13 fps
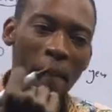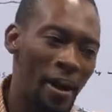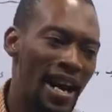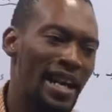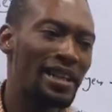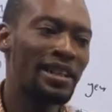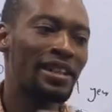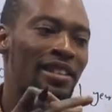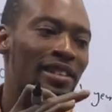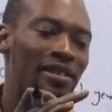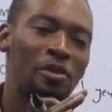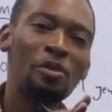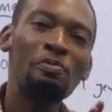by
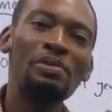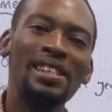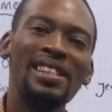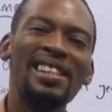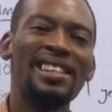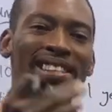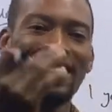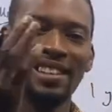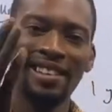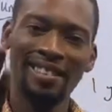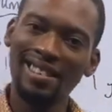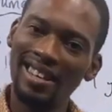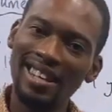two percent
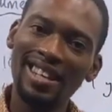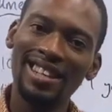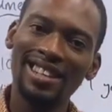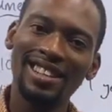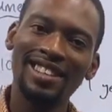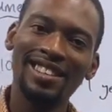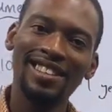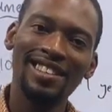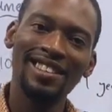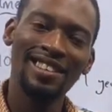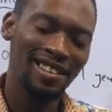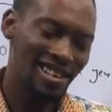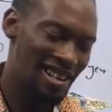again.
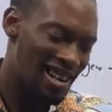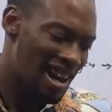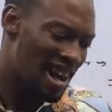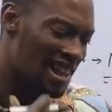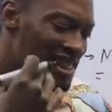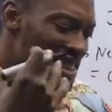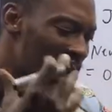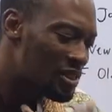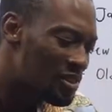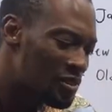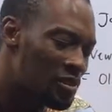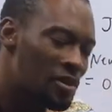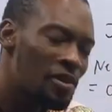And it
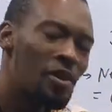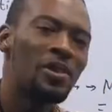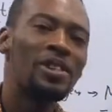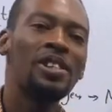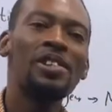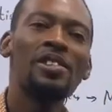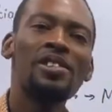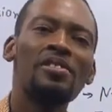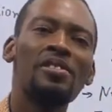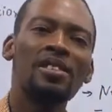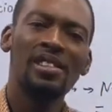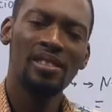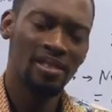
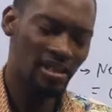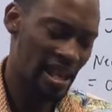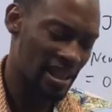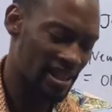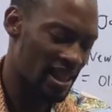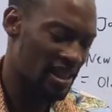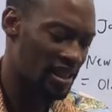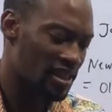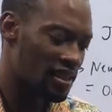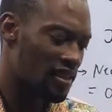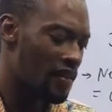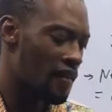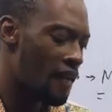continues like that.
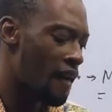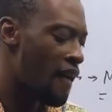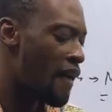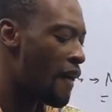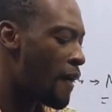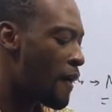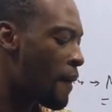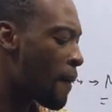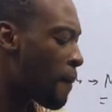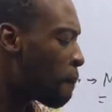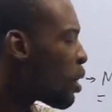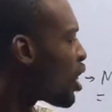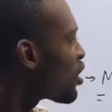
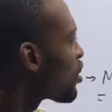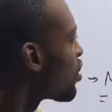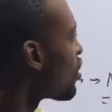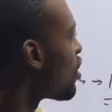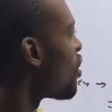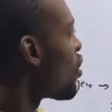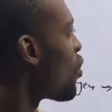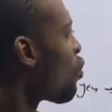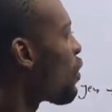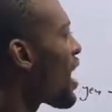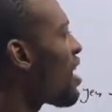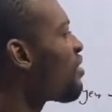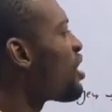But
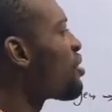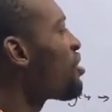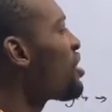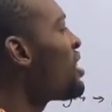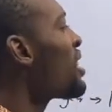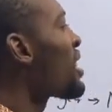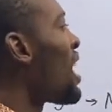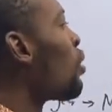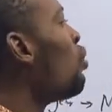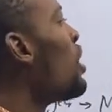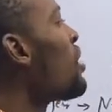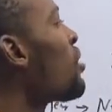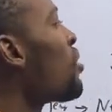we are restricting the
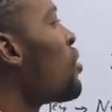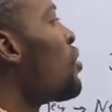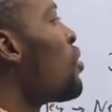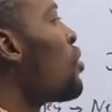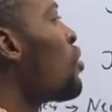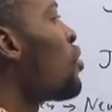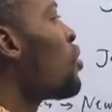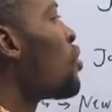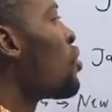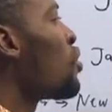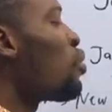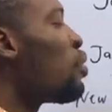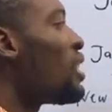calculation
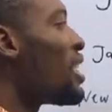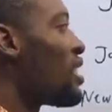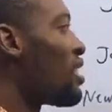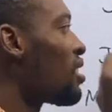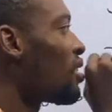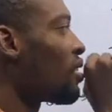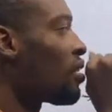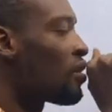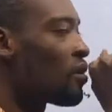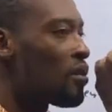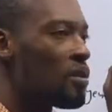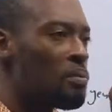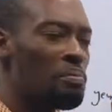to two years
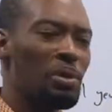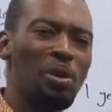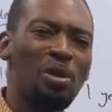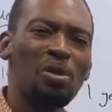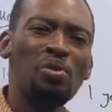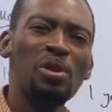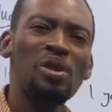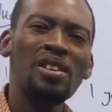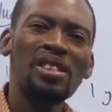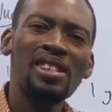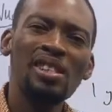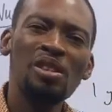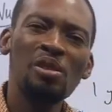because we
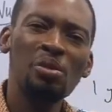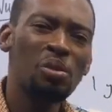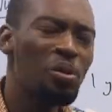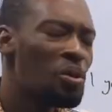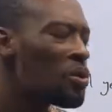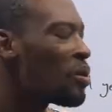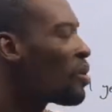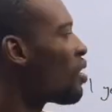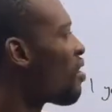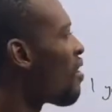just need to know